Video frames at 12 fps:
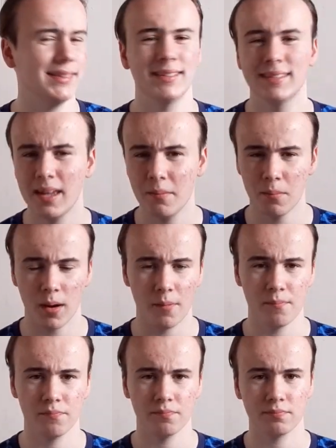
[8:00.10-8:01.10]
December.
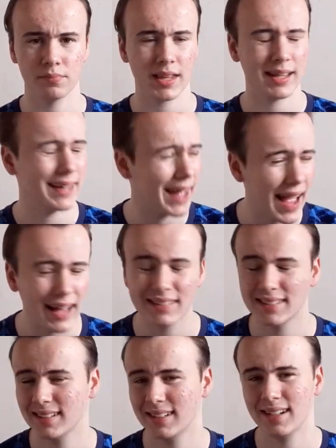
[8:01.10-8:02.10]
It
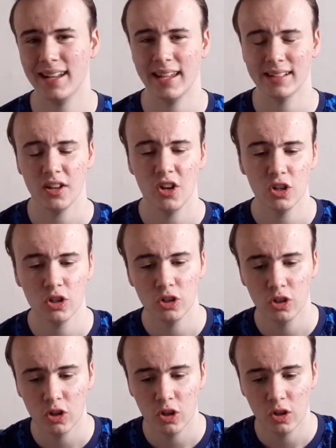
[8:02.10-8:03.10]
hasn't clicked.
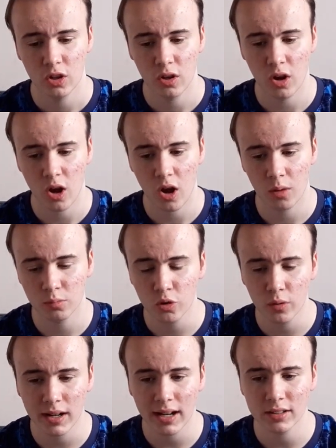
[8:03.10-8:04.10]
I'm
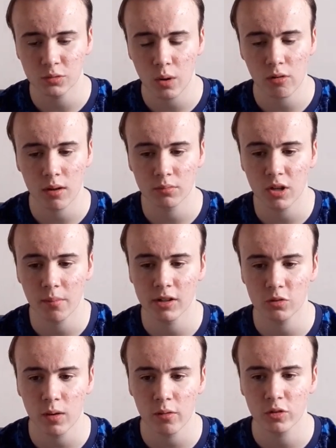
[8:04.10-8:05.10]
sort of glad this World Cup's coming
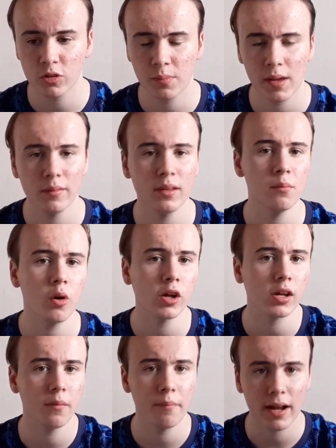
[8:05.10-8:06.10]
as well because maybe he
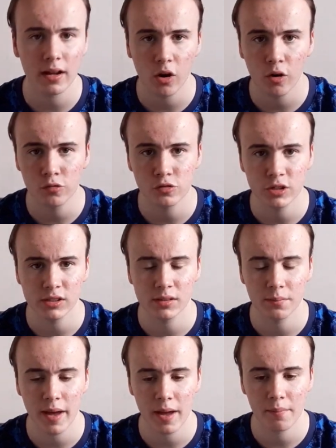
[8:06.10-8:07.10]
might come back after it as
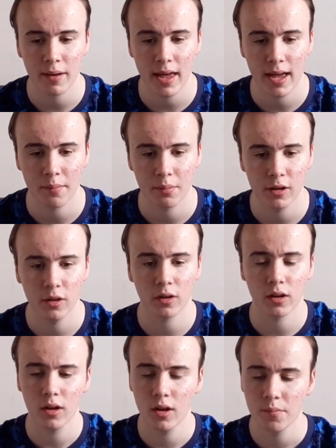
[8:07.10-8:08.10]
a better player. But
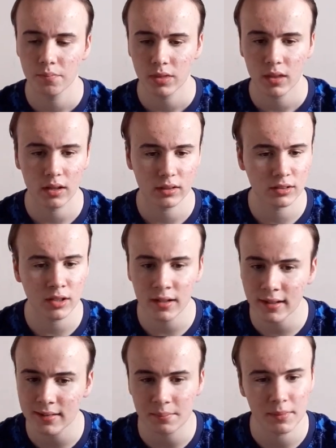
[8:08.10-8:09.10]
look, Son
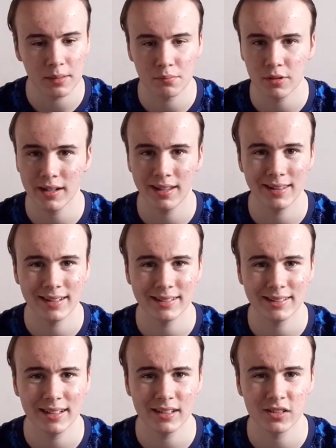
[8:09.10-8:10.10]
hasn't been brilliant
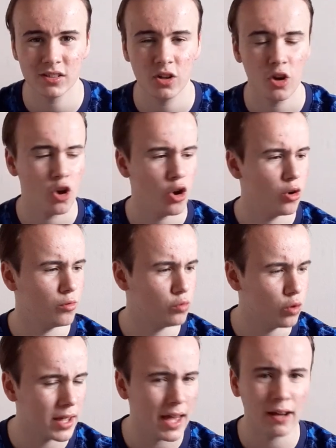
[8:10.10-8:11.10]
this season.
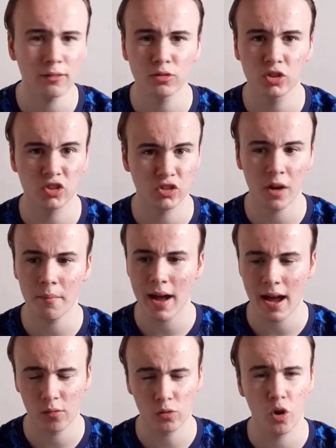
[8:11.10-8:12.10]
Royal's
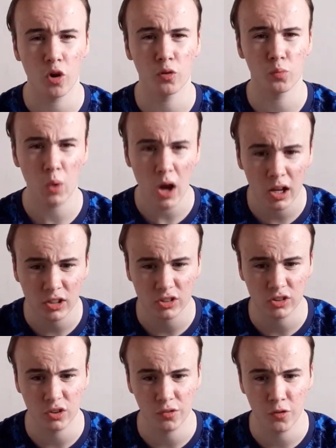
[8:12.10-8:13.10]
somehow gotten
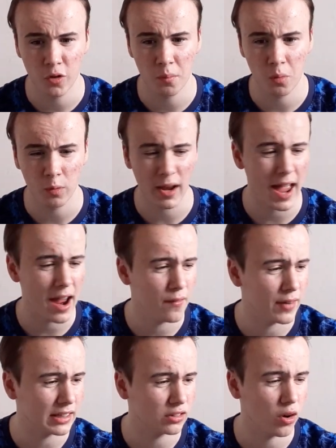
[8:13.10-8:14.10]
worse as a footballer.
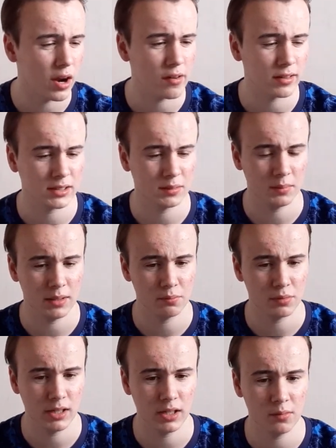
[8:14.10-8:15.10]
Eric Dier hasn't been
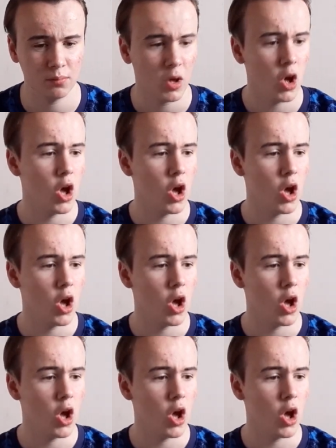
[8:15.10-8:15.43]
brilliant.